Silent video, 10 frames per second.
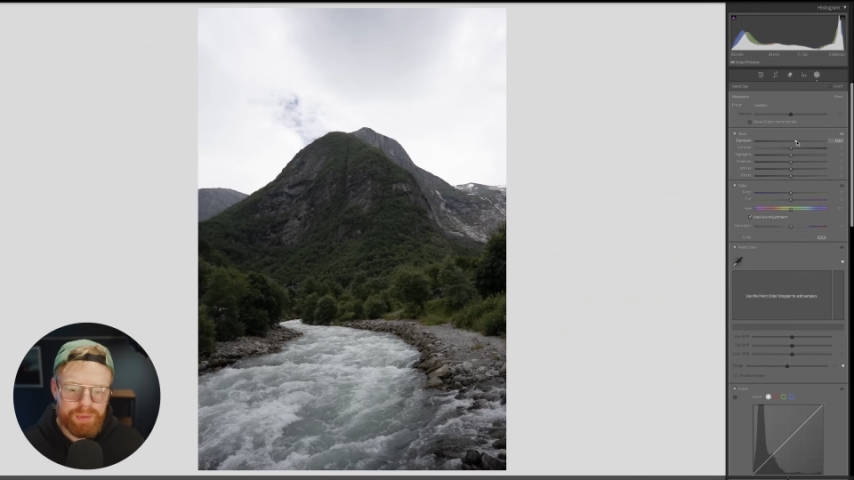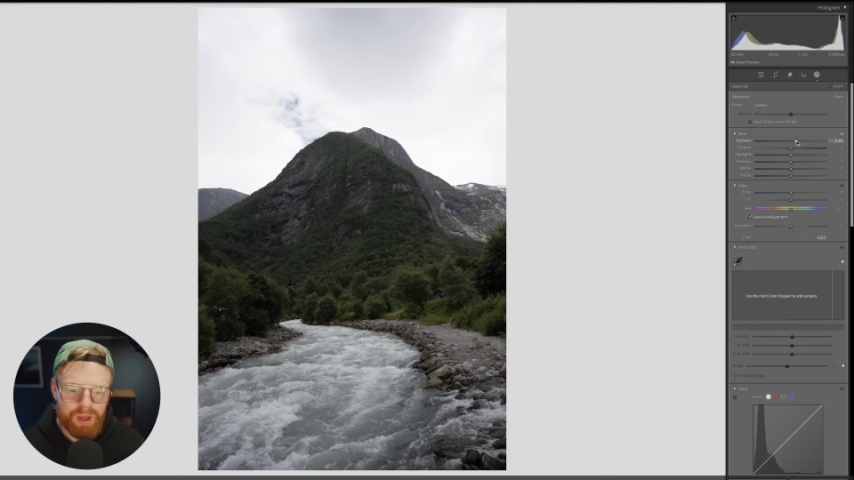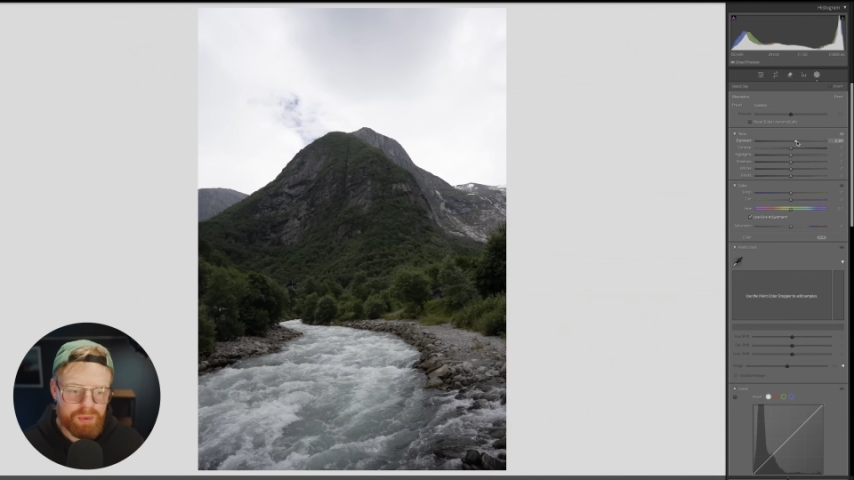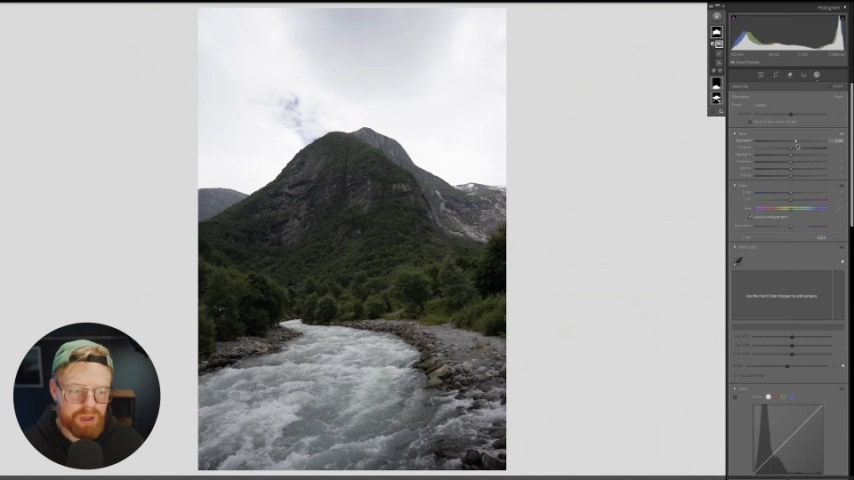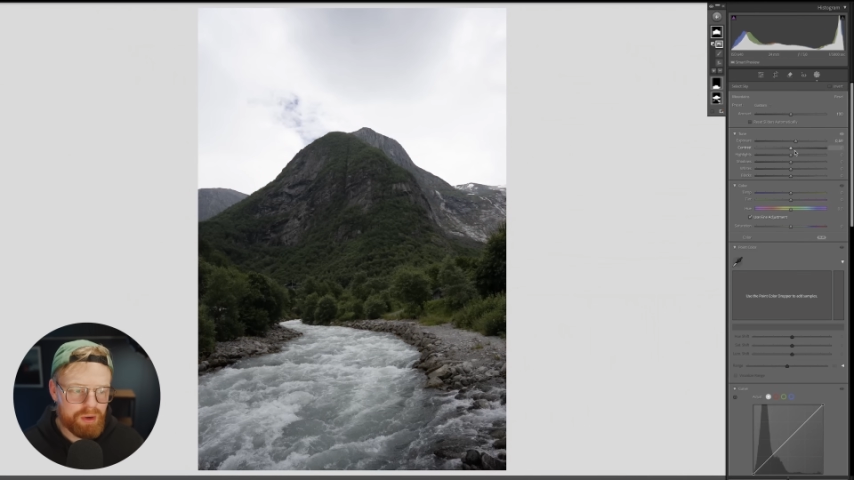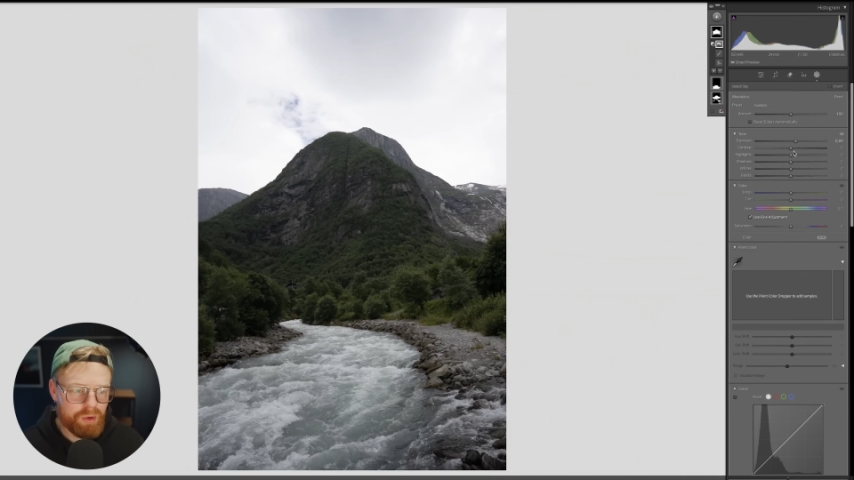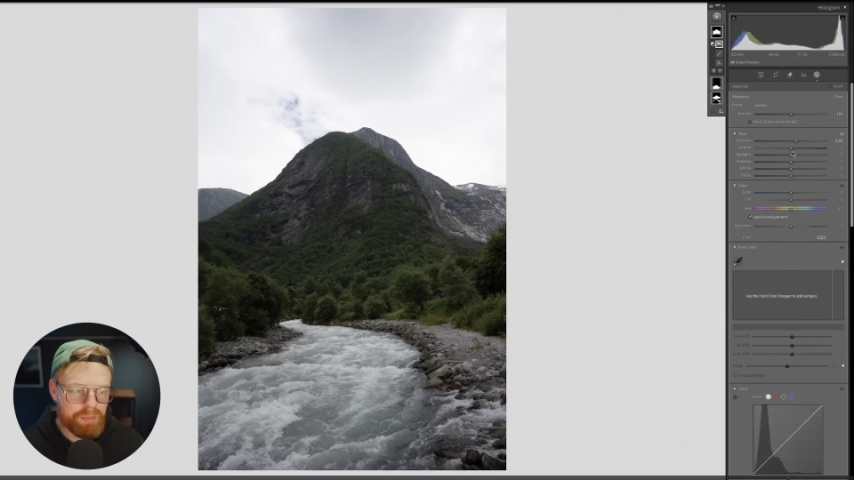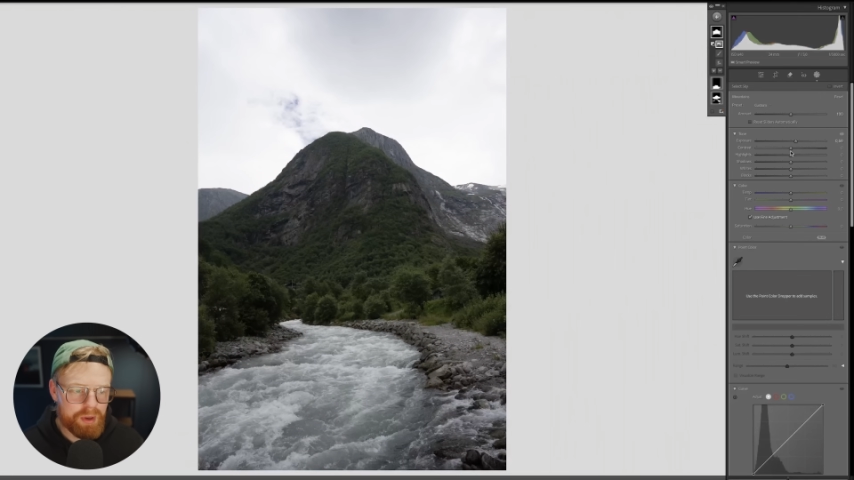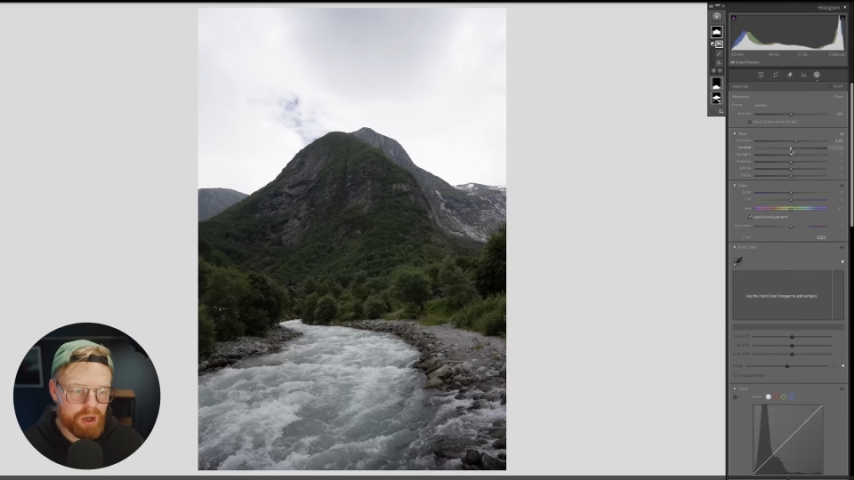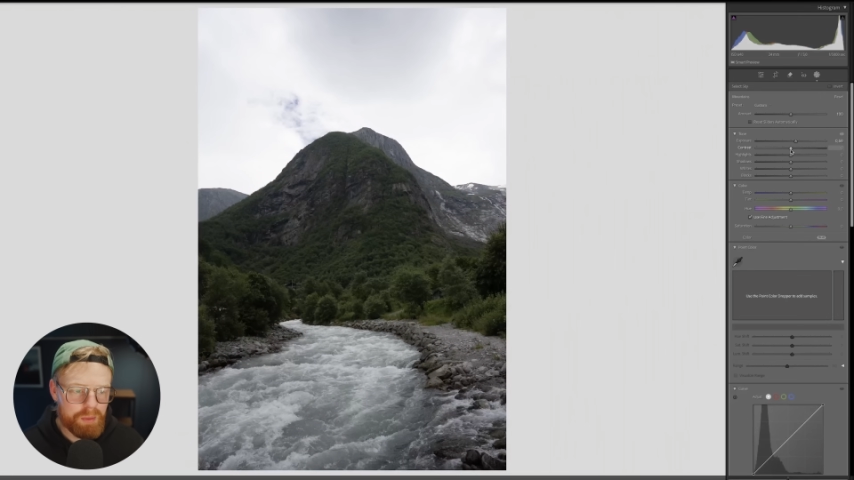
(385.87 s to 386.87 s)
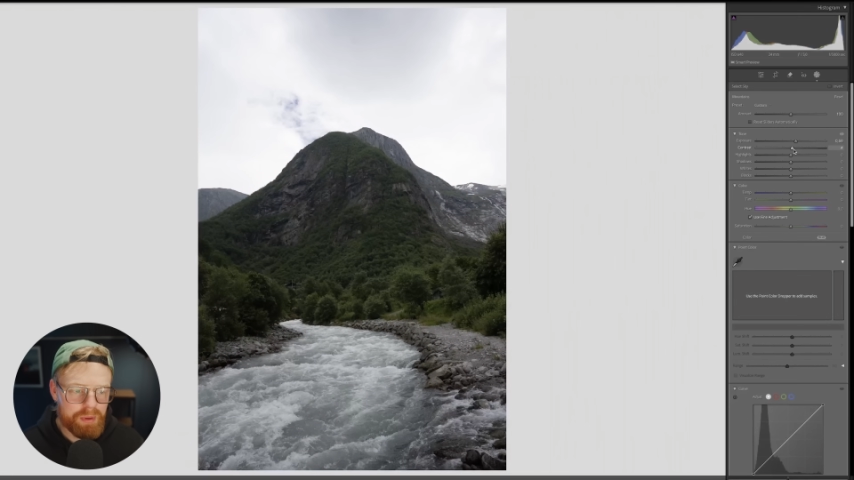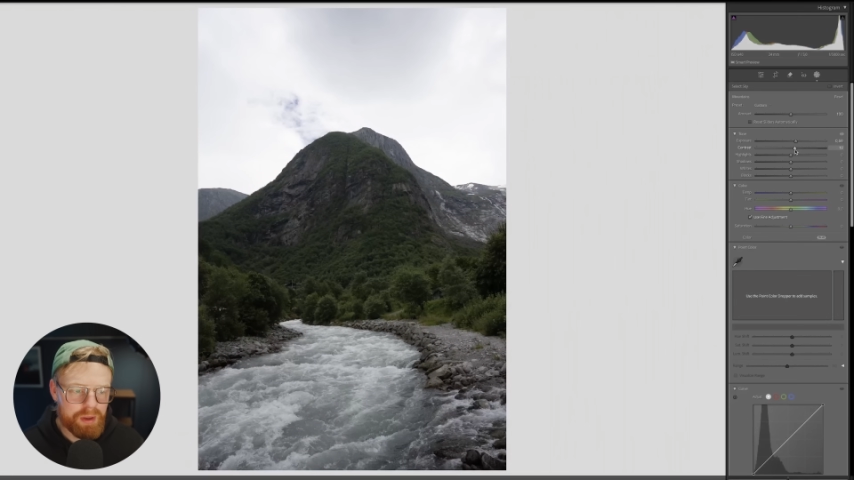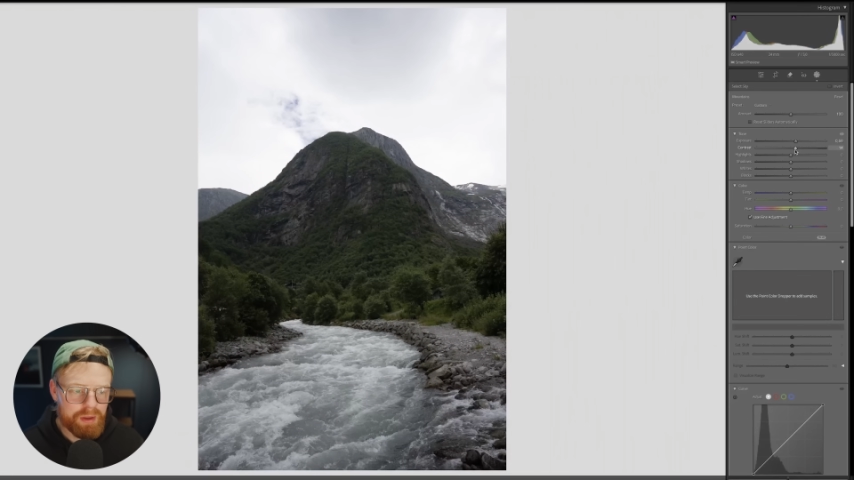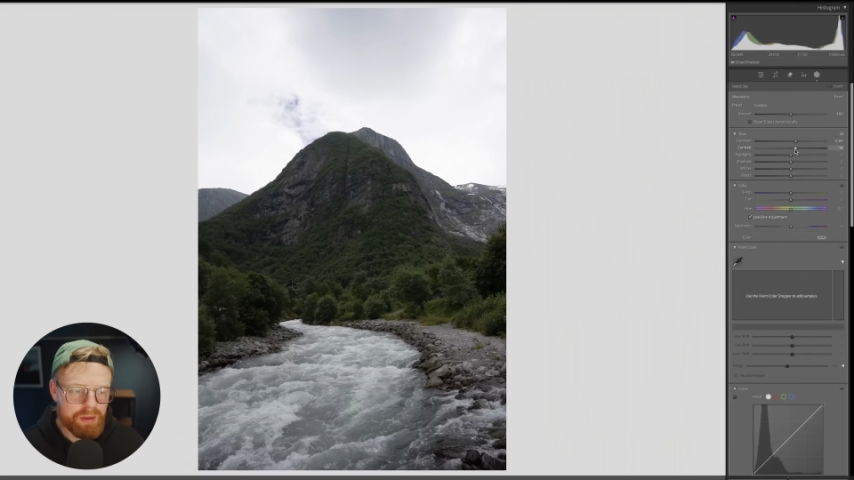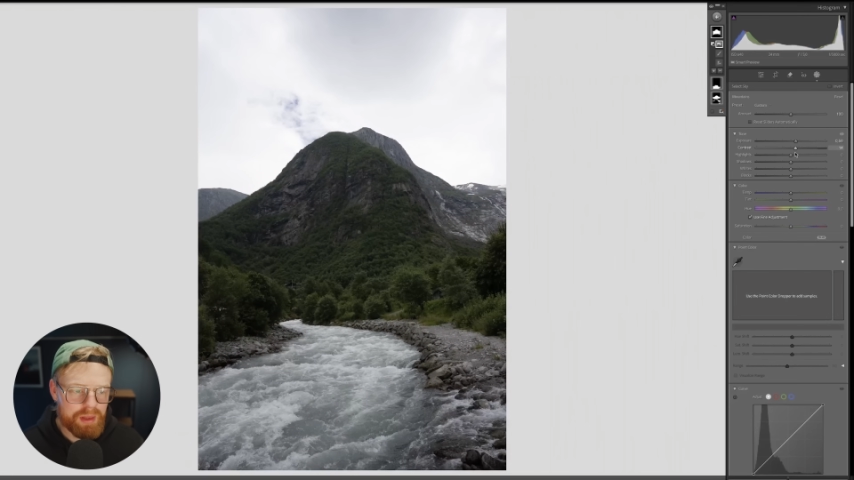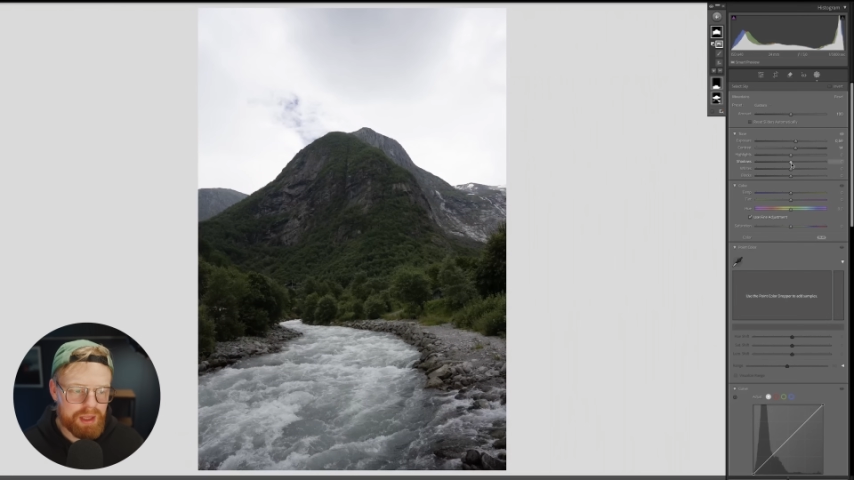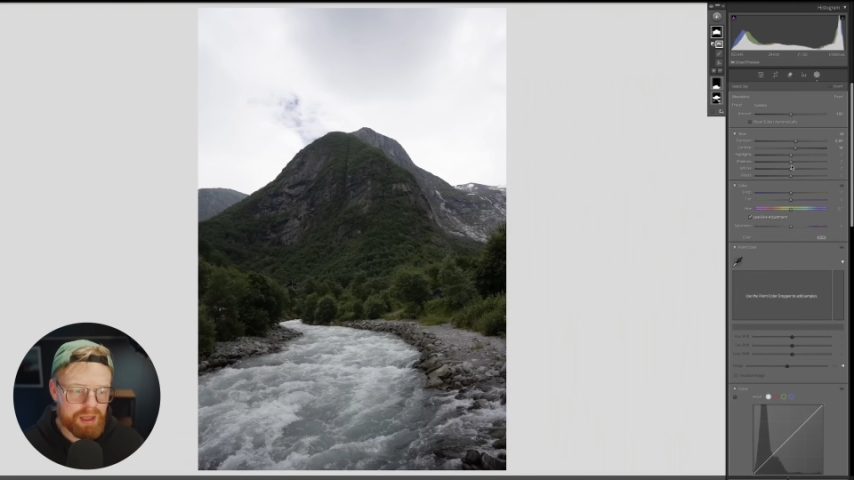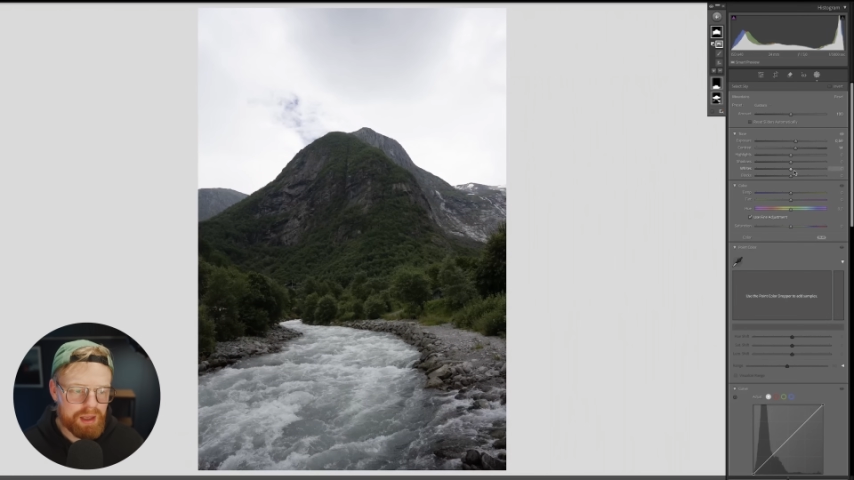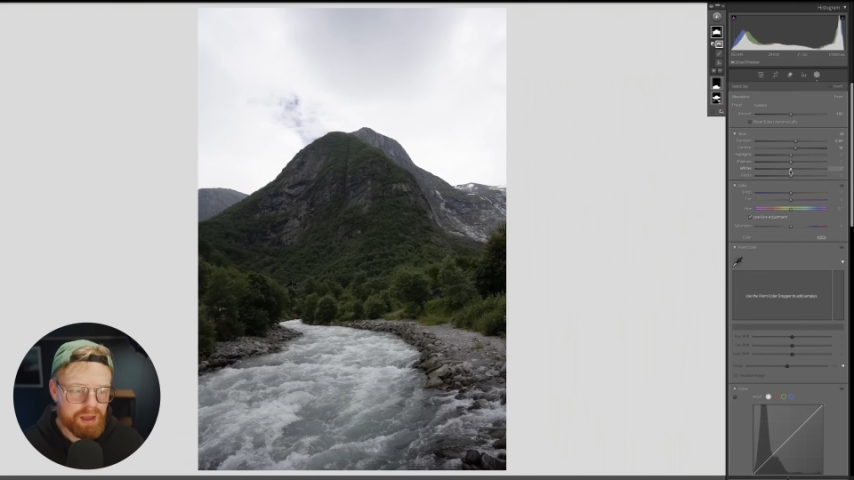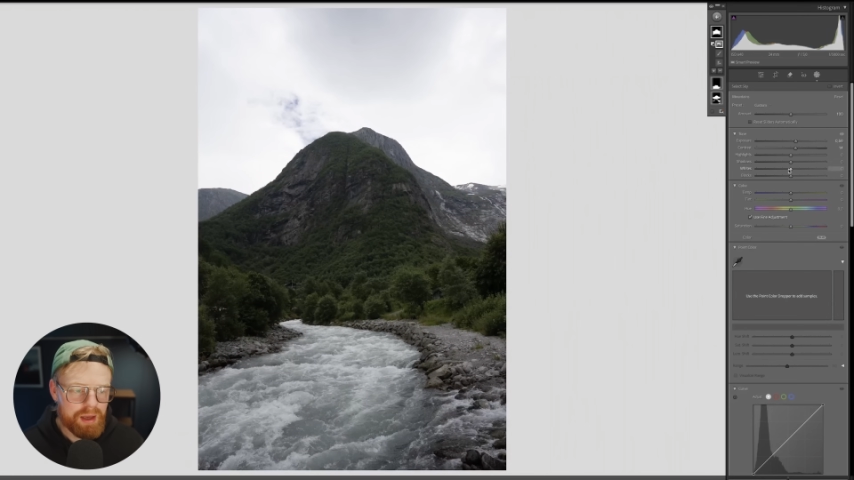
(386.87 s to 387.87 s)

Now we can open up the